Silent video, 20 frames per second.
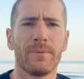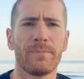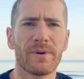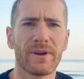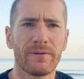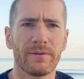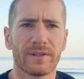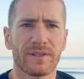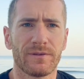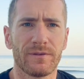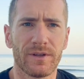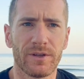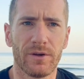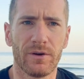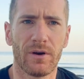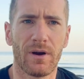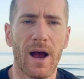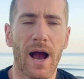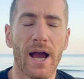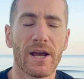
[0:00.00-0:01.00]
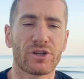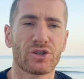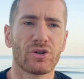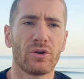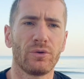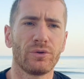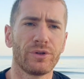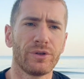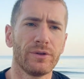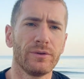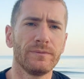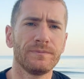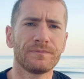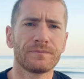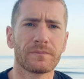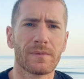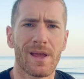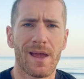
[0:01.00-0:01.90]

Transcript: the previous video, I showed you